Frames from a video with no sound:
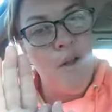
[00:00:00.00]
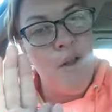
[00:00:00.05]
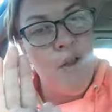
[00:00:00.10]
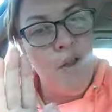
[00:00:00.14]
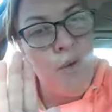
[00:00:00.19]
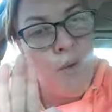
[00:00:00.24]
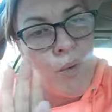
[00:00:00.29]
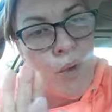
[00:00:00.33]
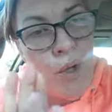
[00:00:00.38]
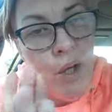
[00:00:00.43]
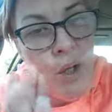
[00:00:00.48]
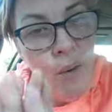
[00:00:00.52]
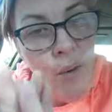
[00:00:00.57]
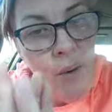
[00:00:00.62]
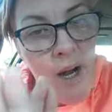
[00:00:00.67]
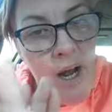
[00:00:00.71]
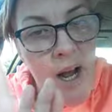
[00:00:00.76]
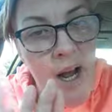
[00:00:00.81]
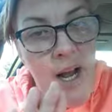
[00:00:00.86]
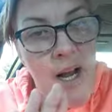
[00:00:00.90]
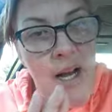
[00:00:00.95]
through
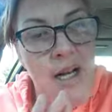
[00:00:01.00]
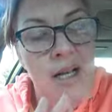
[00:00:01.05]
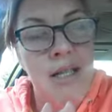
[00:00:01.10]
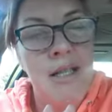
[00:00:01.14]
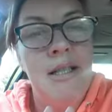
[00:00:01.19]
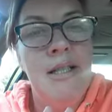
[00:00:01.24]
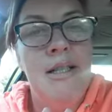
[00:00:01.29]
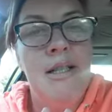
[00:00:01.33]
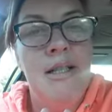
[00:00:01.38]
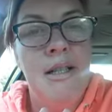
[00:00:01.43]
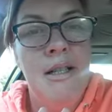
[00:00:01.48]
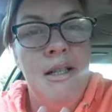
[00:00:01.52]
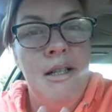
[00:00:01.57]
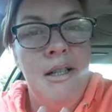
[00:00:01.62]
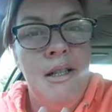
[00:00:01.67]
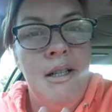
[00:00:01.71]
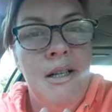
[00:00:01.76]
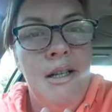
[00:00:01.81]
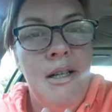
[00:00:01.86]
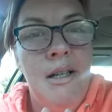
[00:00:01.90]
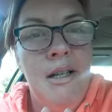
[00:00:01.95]
us
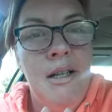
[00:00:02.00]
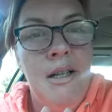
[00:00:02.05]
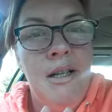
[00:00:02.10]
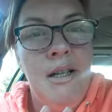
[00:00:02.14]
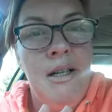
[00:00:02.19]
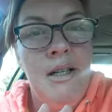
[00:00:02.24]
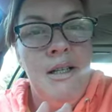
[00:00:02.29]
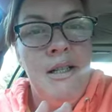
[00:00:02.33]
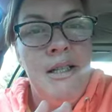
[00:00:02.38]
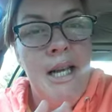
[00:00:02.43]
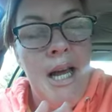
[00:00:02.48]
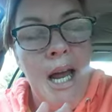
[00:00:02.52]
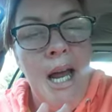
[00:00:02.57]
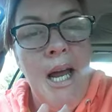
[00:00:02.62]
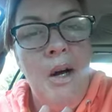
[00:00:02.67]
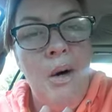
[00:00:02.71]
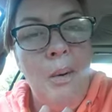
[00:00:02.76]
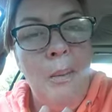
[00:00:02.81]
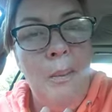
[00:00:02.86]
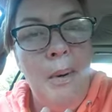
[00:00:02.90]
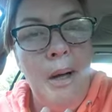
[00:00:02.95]
to
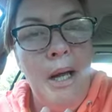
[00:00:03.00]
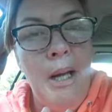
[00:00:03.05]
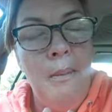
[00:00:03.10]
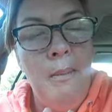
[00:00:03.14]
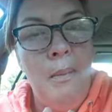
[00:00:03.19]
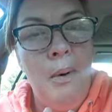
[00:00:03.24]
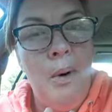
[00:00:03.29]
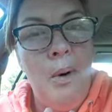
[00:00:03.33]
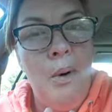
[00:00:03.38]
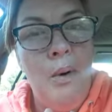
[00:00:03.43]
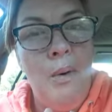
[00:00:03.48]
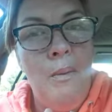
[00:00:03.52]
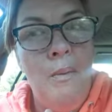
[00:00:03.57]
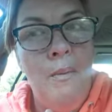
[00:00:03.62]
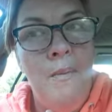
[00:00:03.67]
help people.